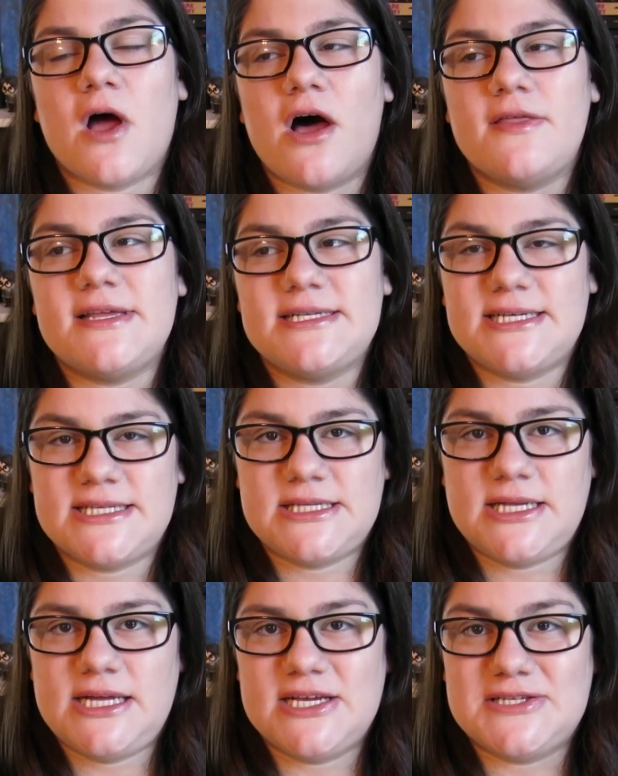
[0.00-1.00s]

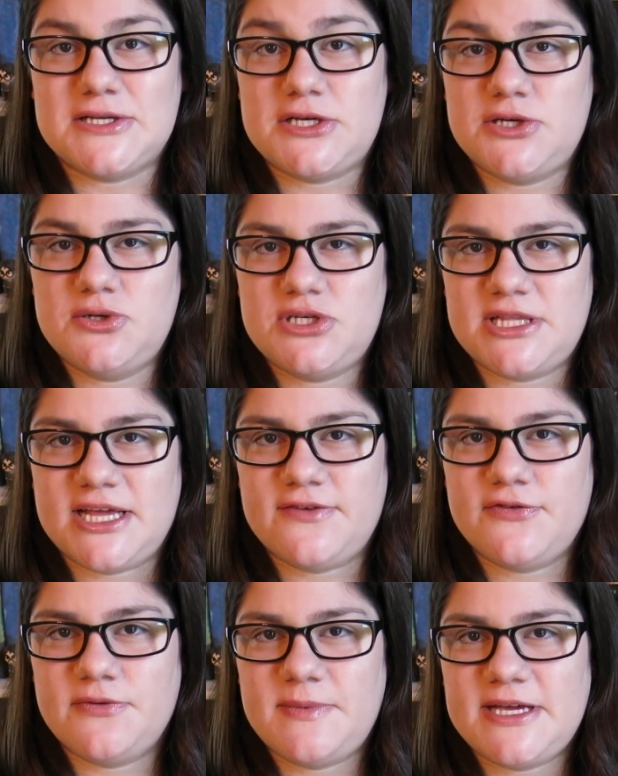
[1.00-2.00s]
Authenticity is a huge thing
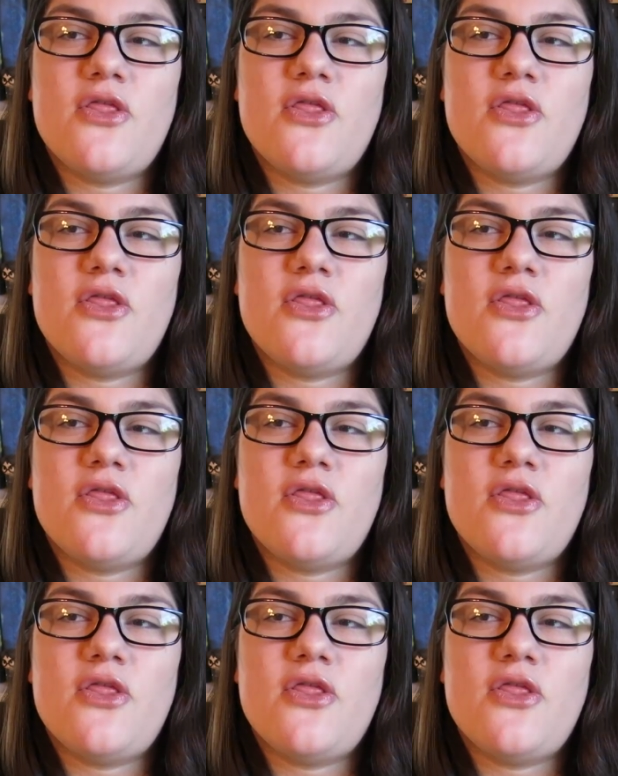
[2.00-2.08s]
for me.